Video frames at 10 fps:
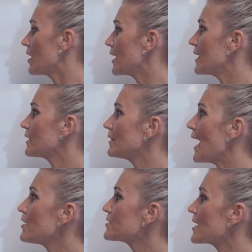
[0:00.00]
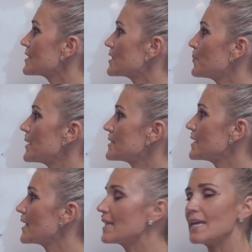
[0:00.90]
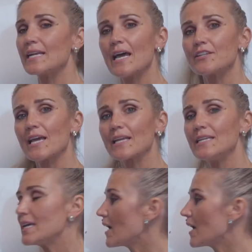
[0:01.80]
it allows us, the pistoning, the in and out technique